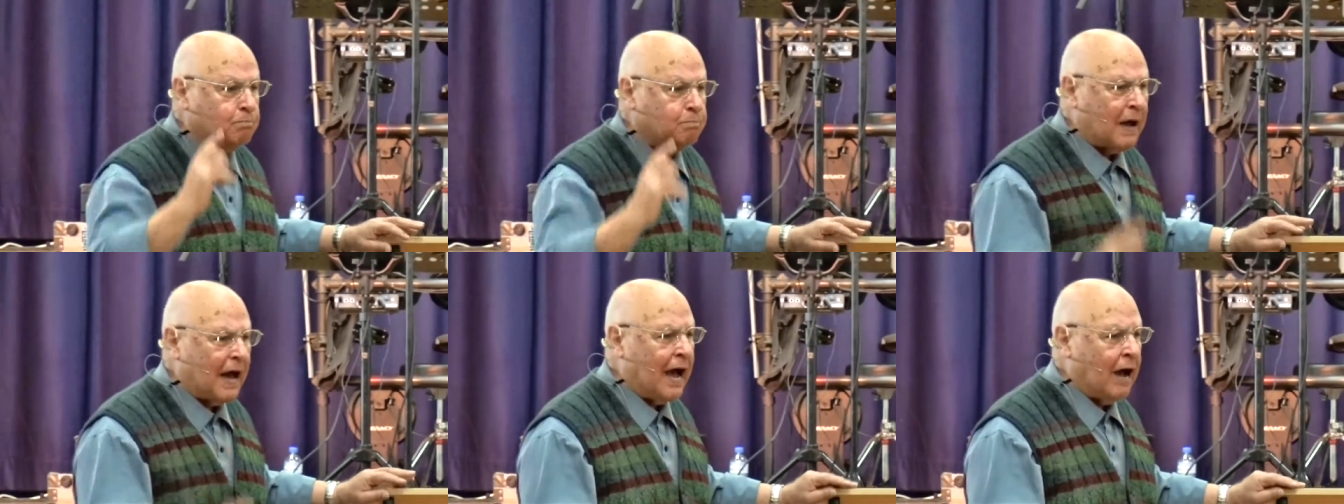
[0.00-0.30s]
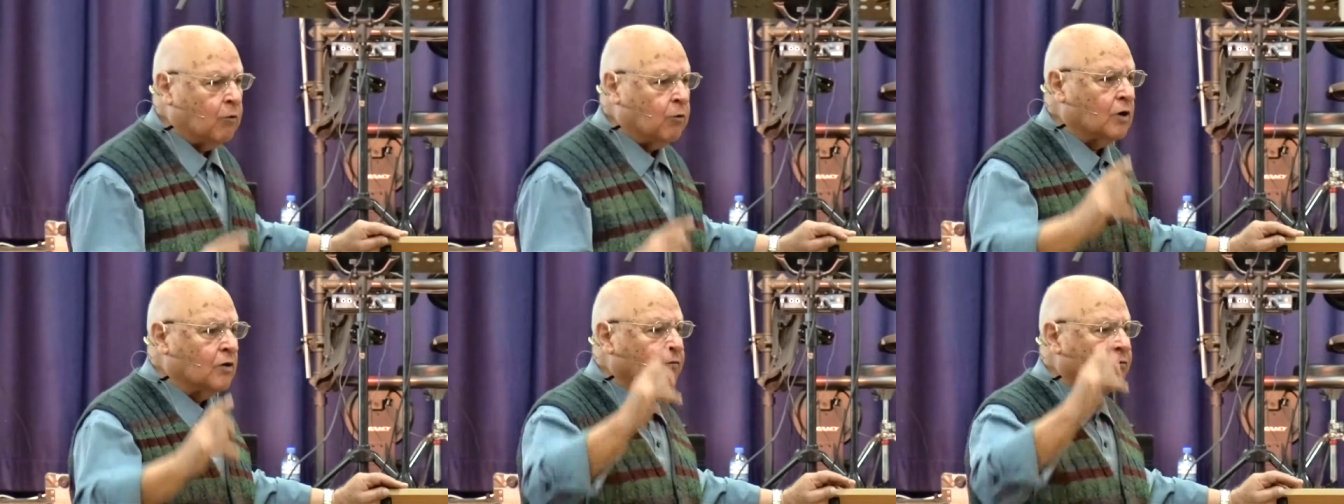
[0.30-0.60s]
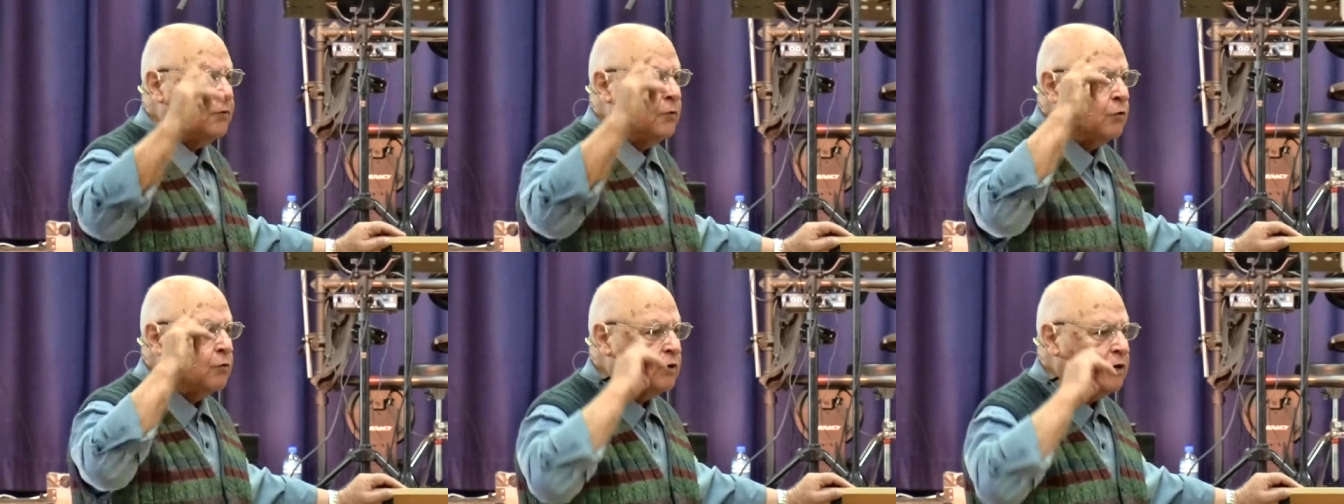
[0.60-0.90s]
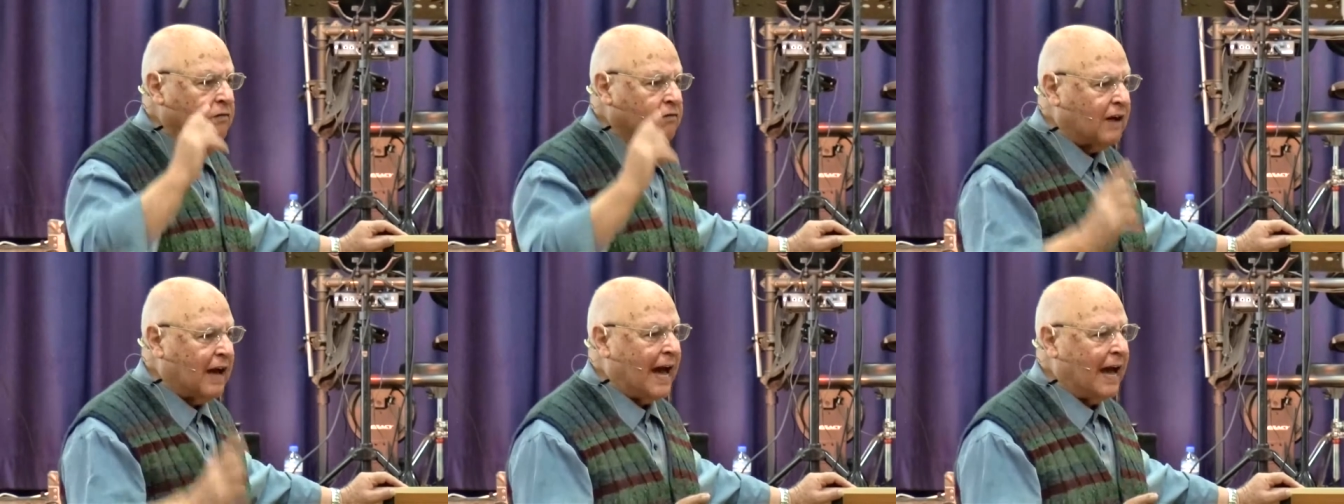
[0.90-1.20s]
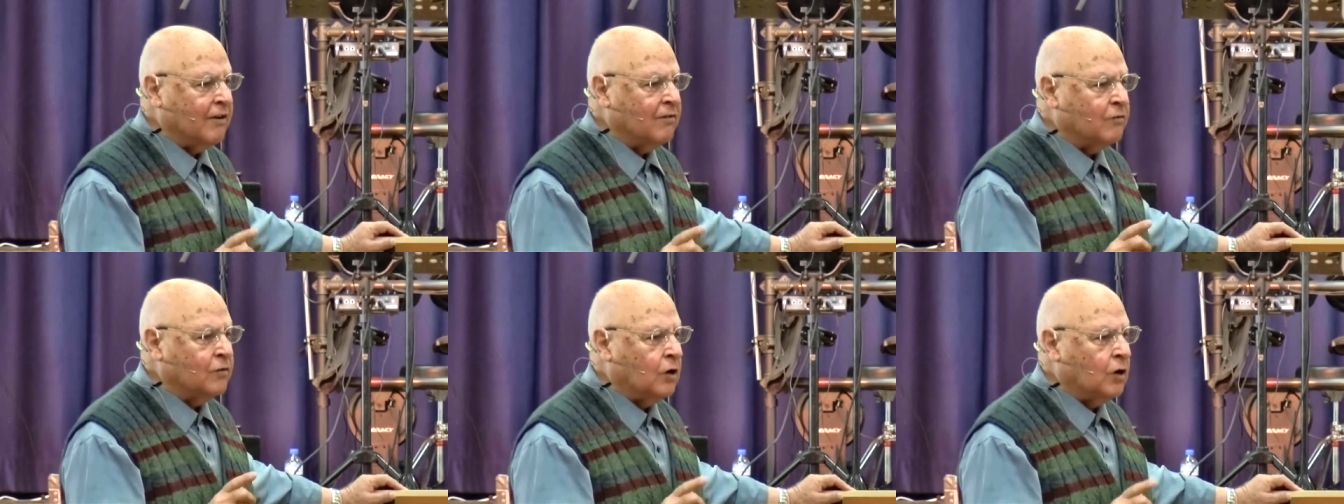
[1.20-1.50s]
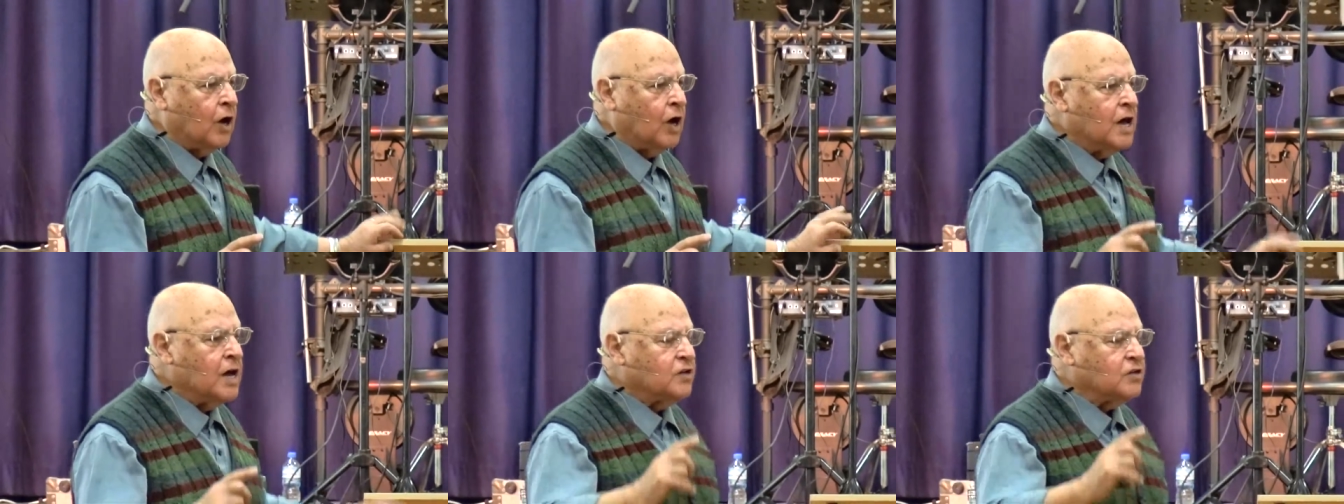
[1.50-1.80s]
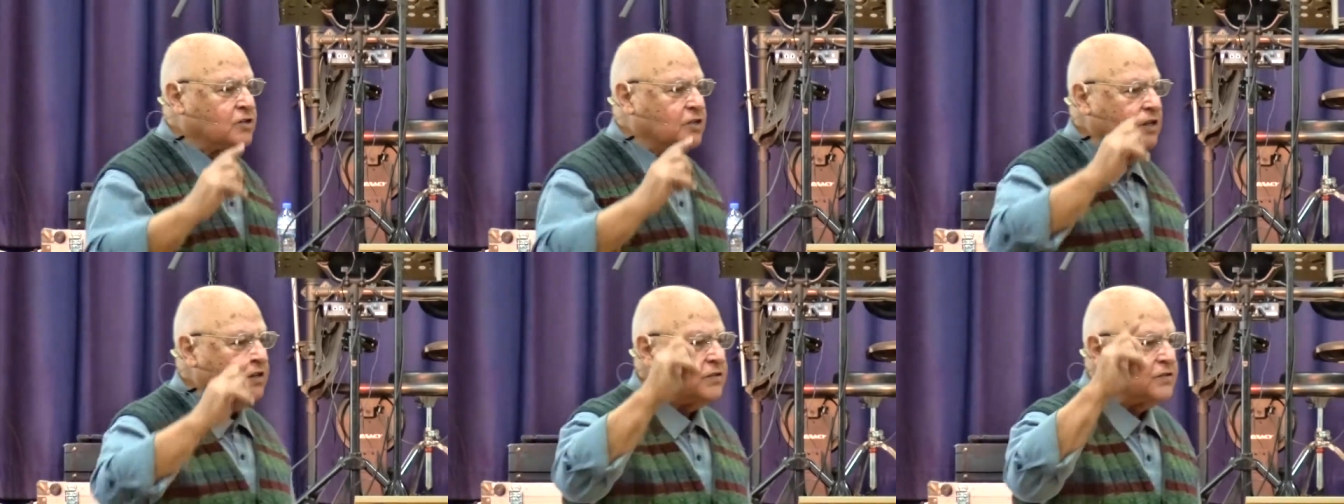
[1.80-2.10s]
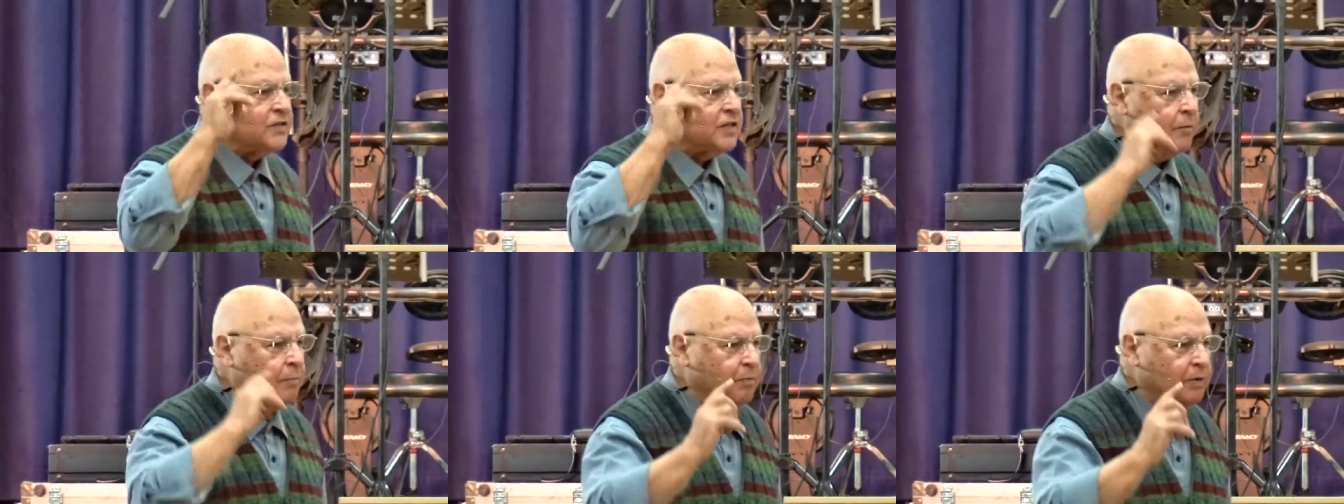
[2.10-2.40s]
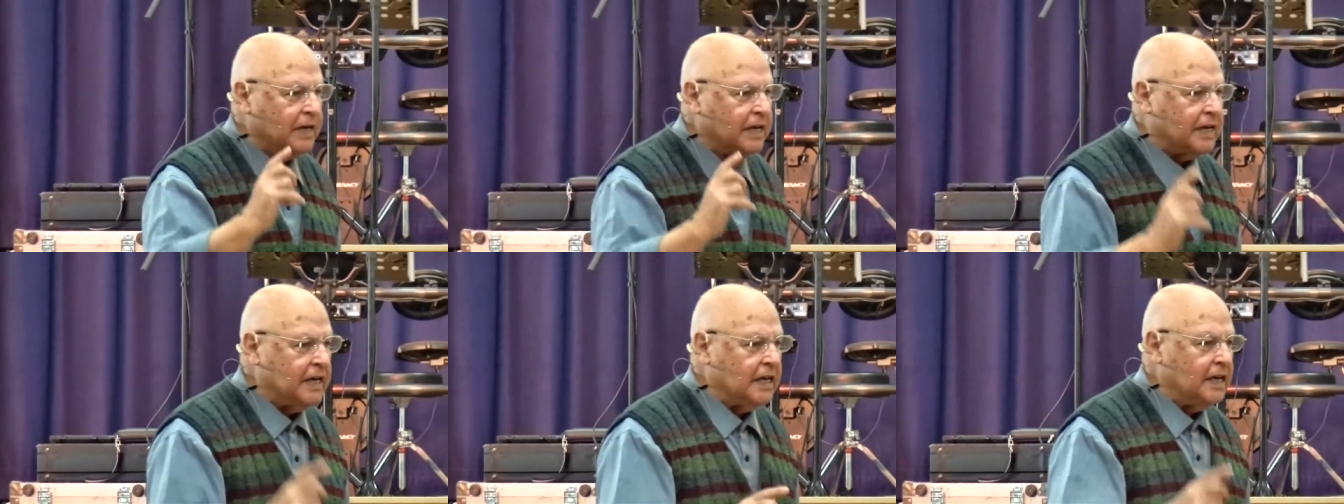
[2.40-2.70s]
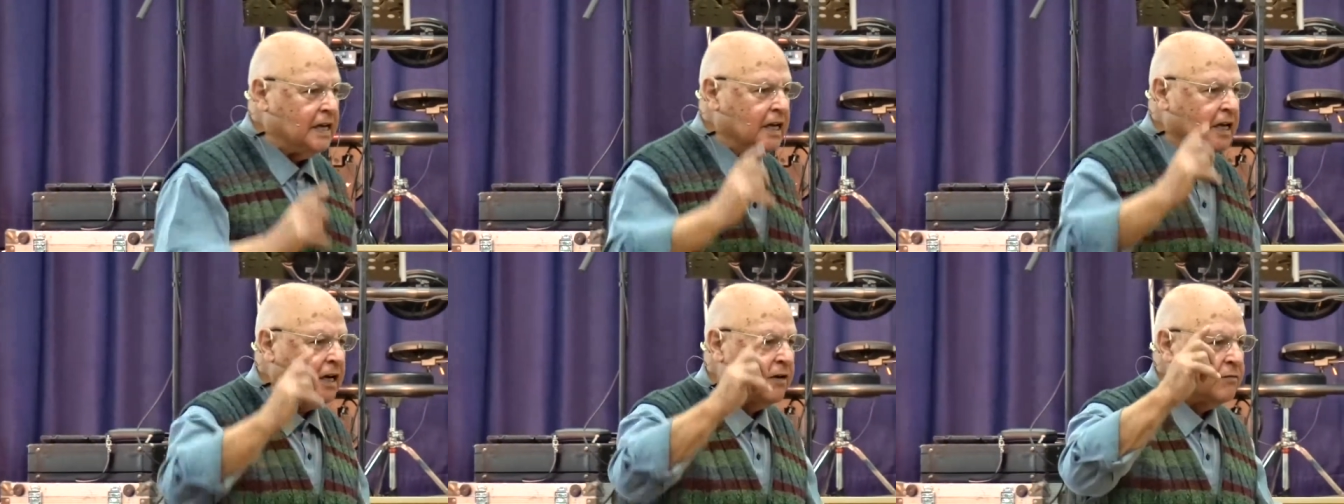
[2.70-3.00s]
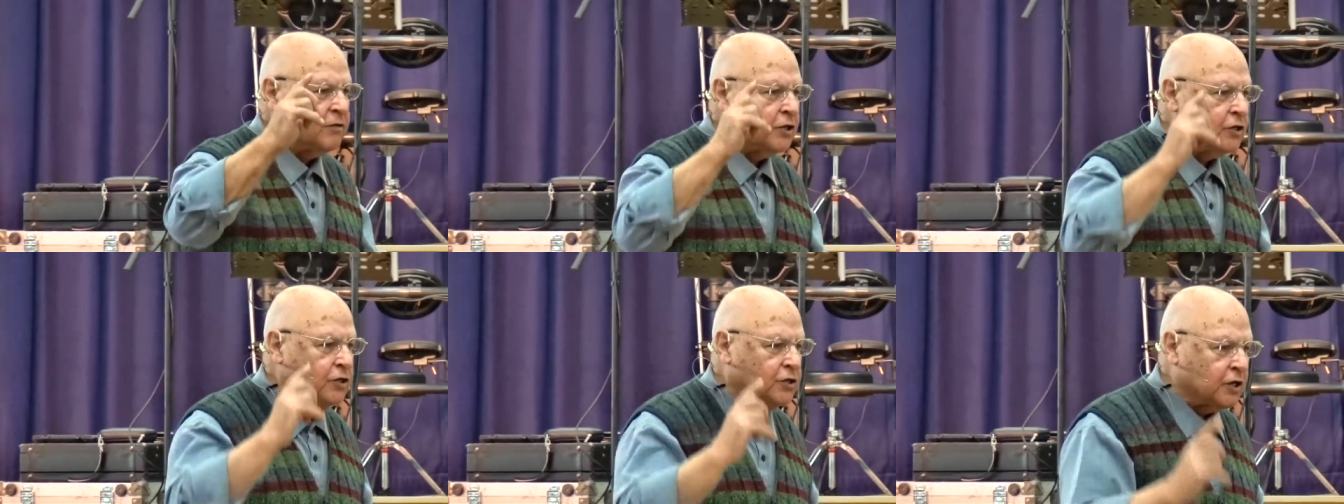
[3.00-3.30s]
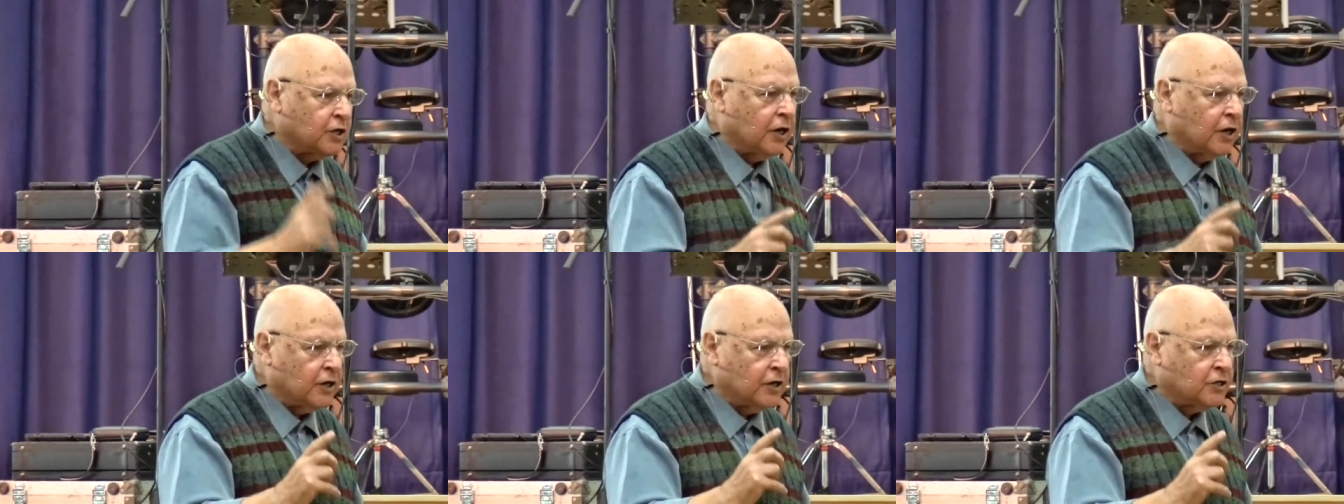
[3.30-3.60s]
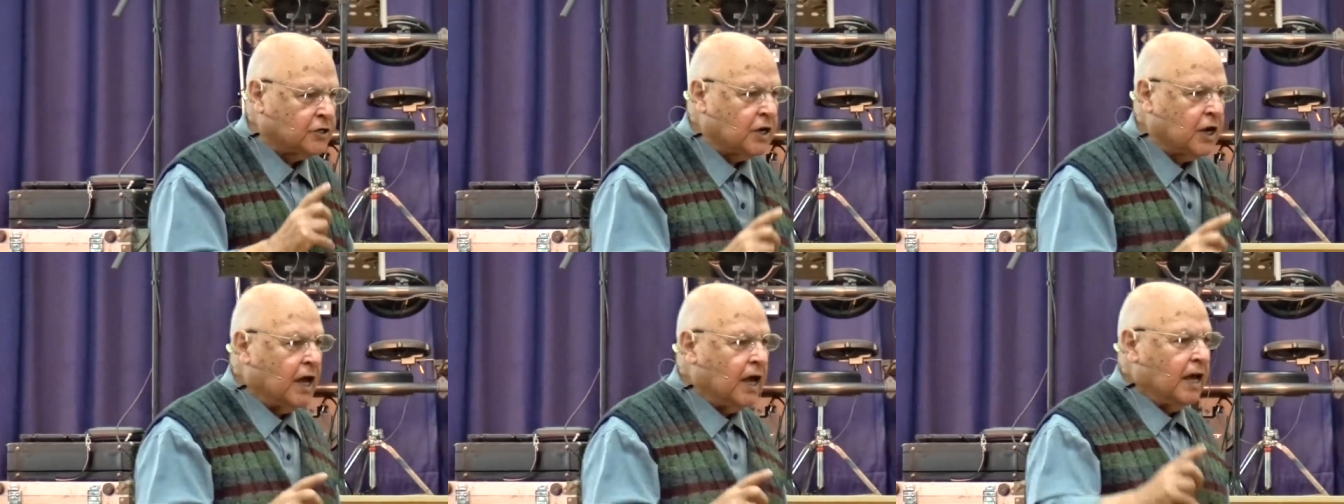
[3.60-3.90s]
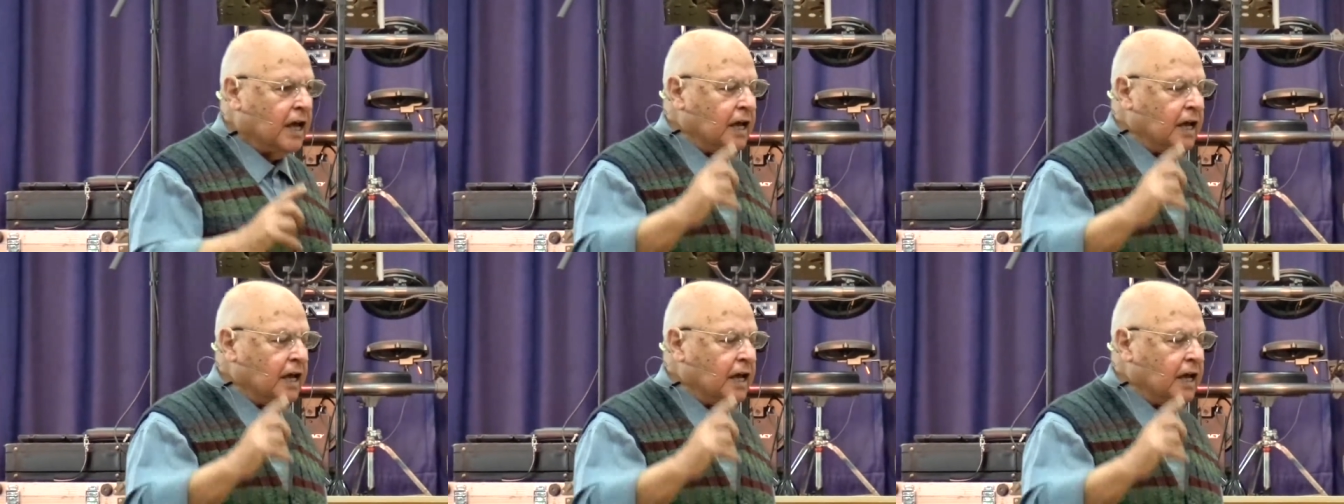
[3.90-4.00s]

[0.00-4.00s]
powerful revival since the beginning of the church